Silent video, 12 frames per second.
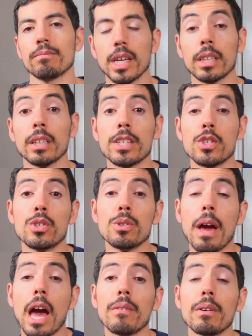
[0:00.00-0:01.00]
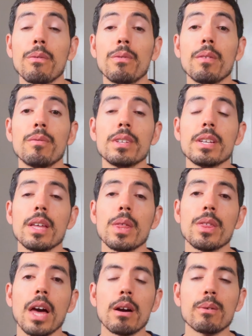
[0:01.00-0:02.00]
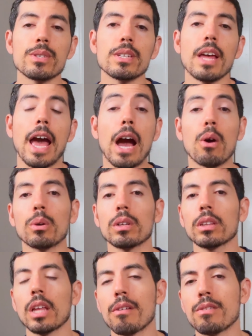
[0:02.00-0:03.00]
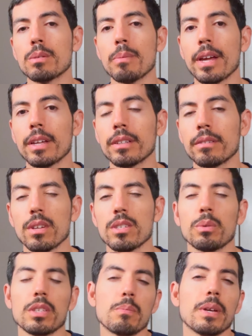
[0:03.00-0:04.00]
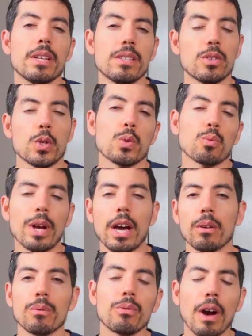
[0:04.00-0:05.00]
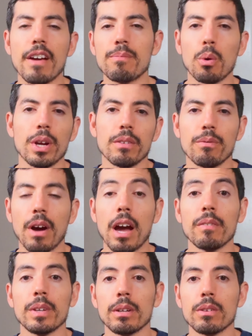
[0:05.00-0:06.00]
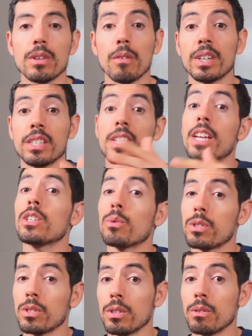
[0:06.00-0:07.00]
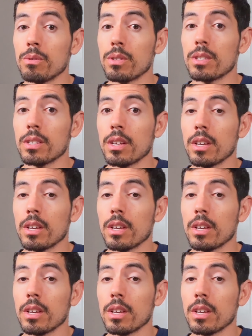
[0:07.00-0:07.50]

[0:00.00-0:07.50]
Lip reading: And the lights do have a 50,000 hour lifespan. So what this means is it's around 5.5 years of continuous use.